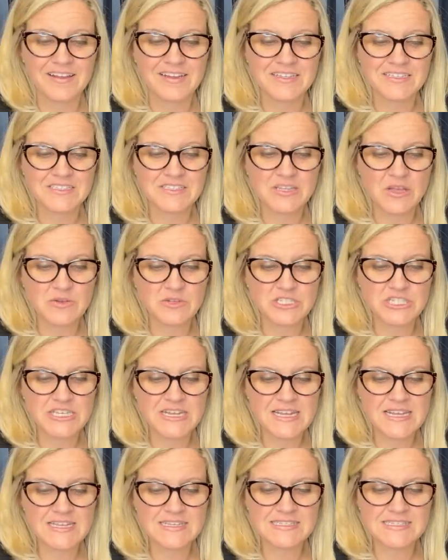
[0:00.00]
So
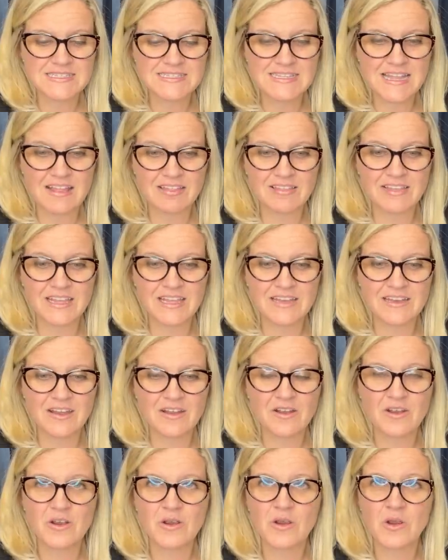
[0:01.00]
she is selling
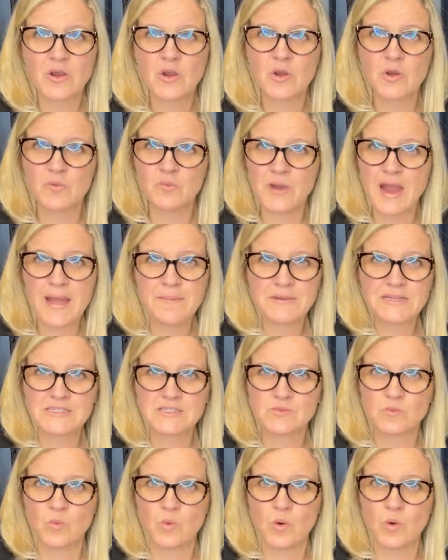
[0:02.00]
her
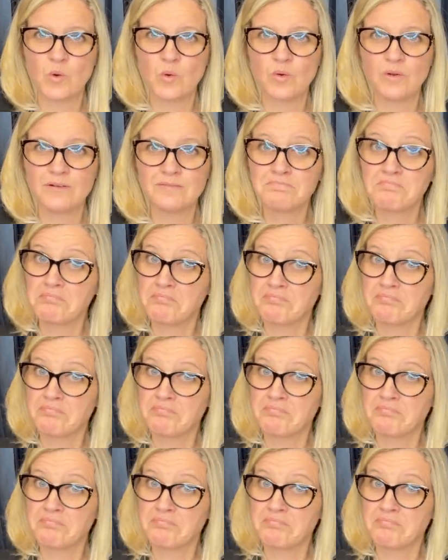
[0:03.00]
rabbit's wool.